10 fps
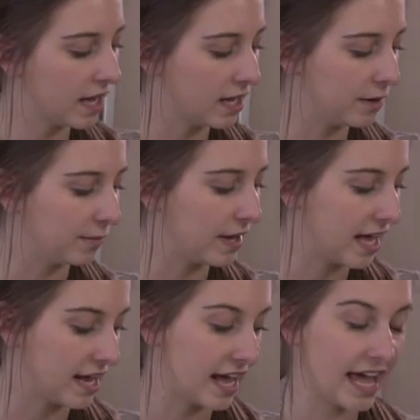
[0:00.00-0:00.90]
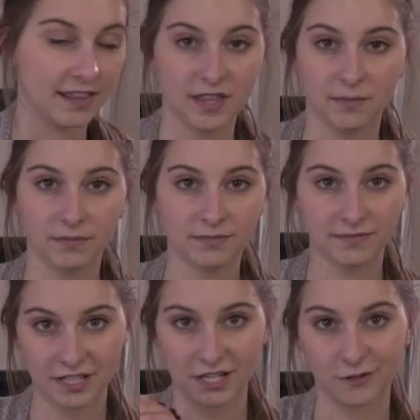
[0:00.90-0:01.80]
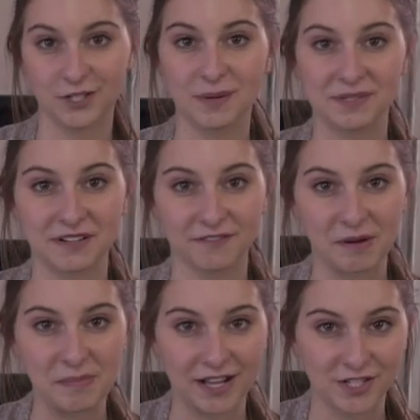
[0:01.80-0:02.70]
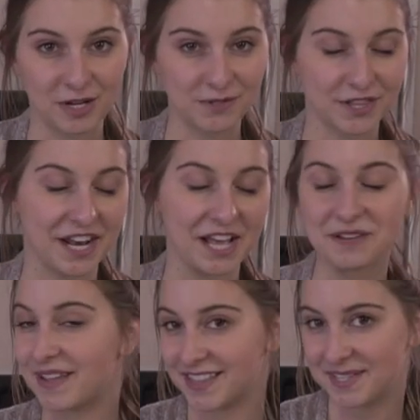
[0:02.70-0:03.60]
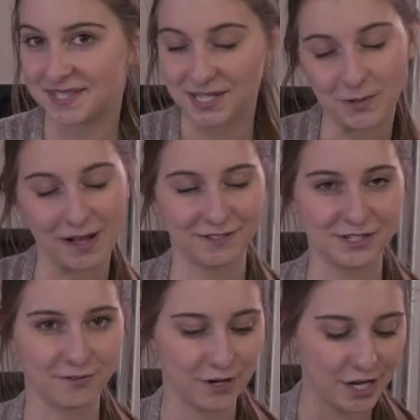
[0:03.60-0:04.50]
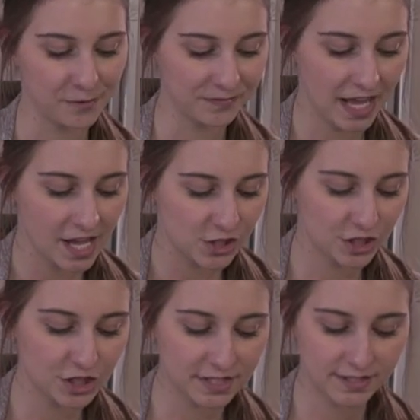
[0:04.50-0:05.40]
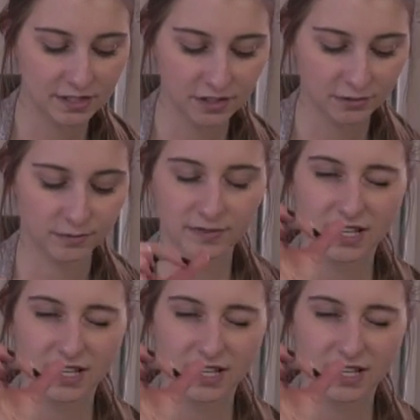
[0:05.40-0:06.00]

um, and I had them you know, shipped in from Belgium so that I can make these liege waffles for you. So they're just little